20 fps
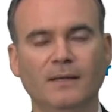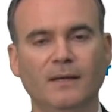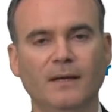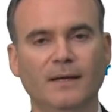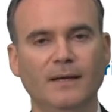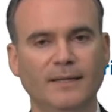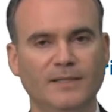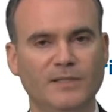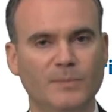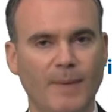
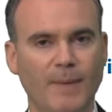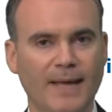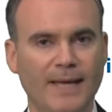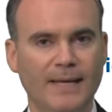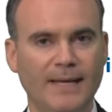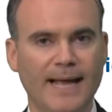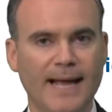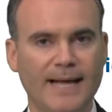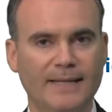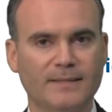uh,
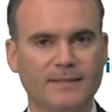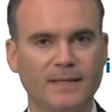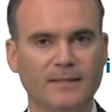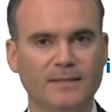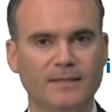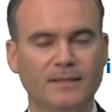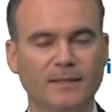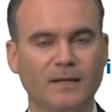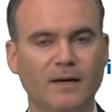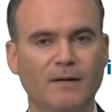expand
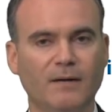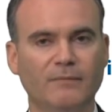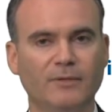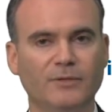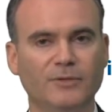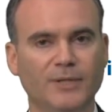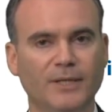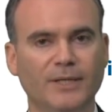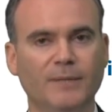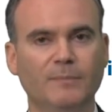access and
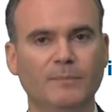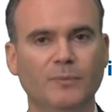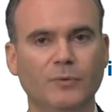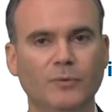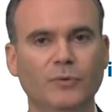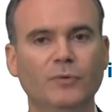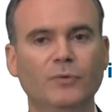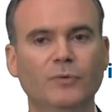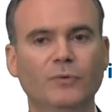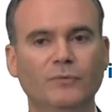coverage and
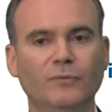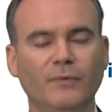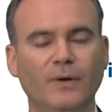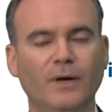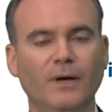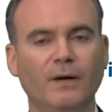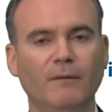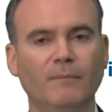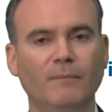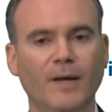improve
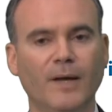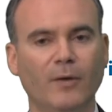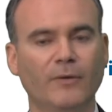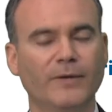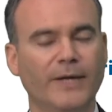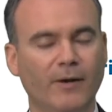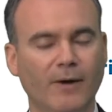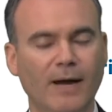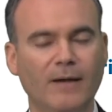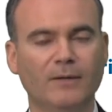uh,
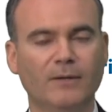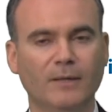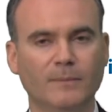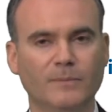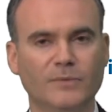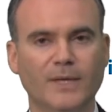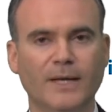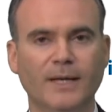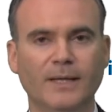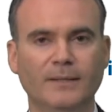healthcare
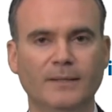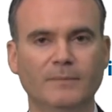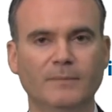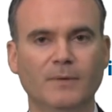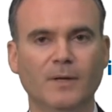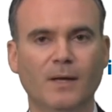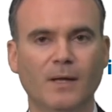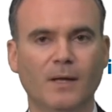outcomes and